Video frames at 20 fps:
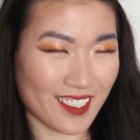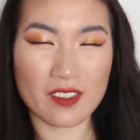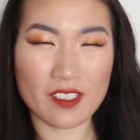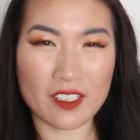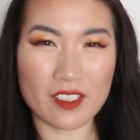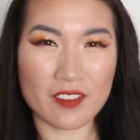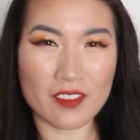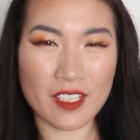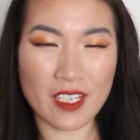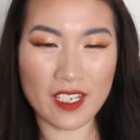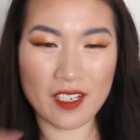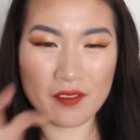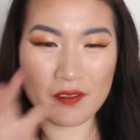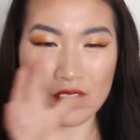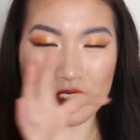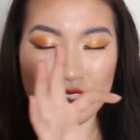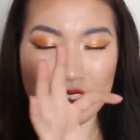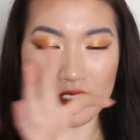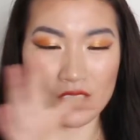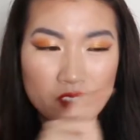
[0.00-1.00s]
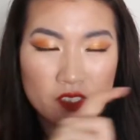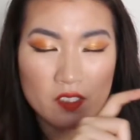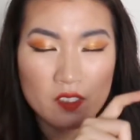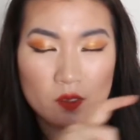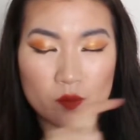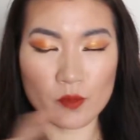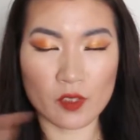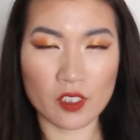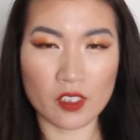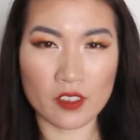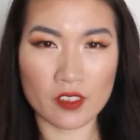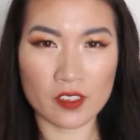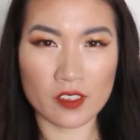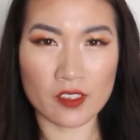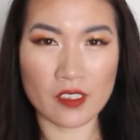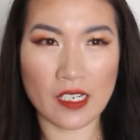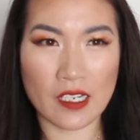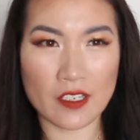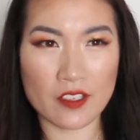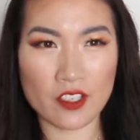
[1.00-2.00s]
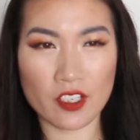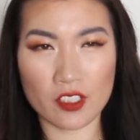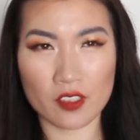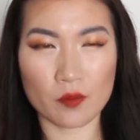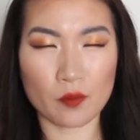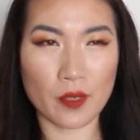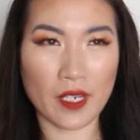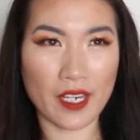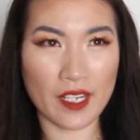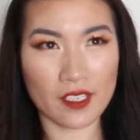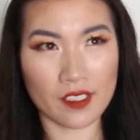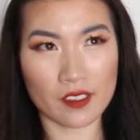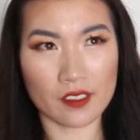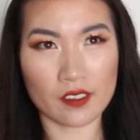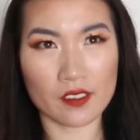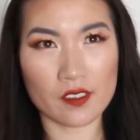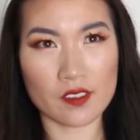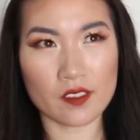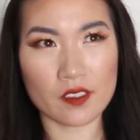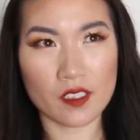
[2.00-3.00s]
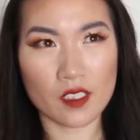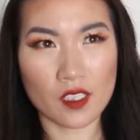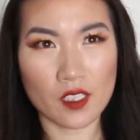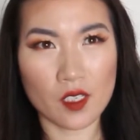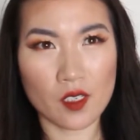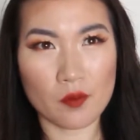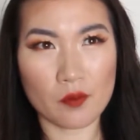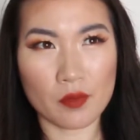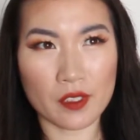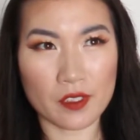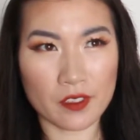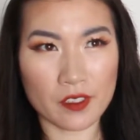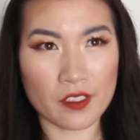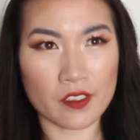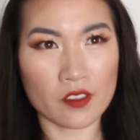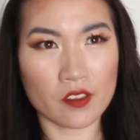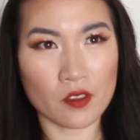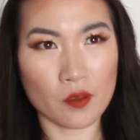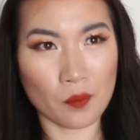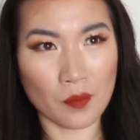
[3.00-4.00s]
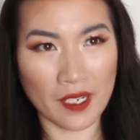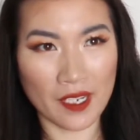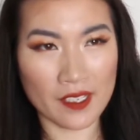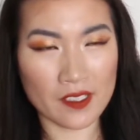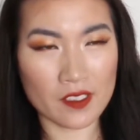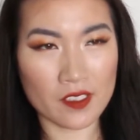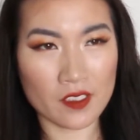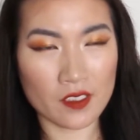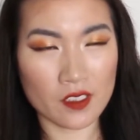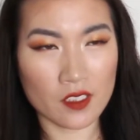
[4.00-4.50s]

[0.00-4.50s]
They do have the smaller eyeshadow palettes, but they're all matte.